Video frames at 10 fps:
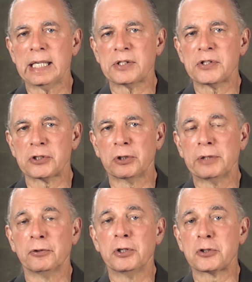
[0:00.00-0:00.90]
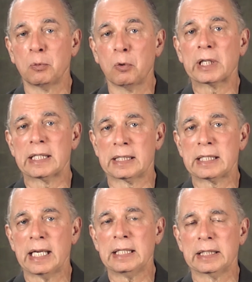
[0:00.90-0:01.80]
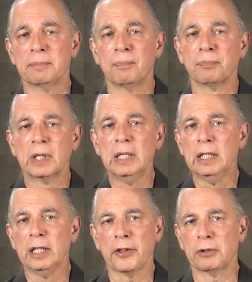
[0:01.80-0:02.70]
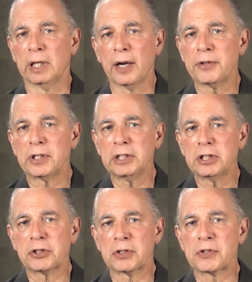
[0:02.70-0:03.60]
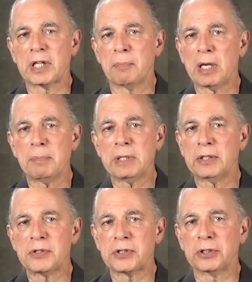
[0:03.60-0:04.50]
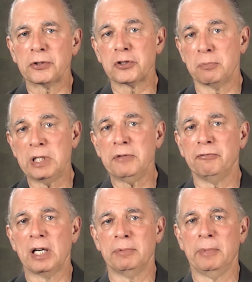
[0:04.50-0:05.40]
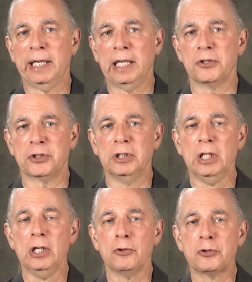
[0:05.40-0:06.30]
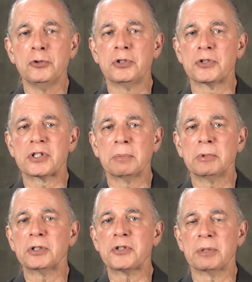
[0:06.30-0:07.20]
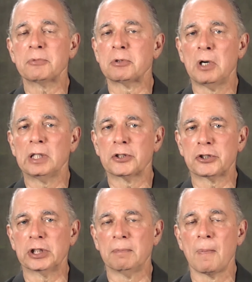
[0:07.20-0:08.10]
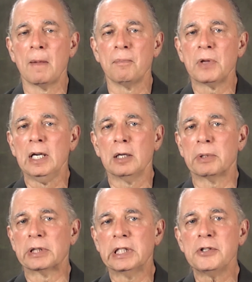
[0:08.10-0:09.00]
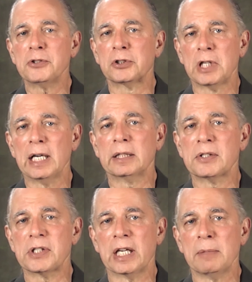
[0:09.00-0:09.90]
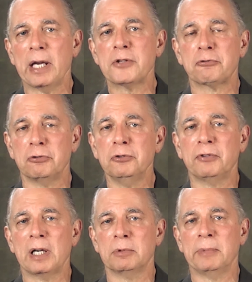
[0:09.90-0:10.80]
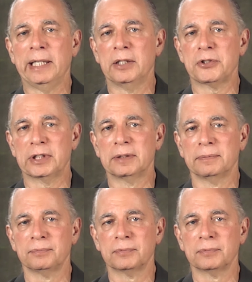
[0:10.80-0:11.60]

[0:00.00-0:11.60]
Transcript: necessary for it to work as intended. There are other conditions that may be considered to be fibromyalgia due to similar symptomology, but these are not the same as true fibromyalgia.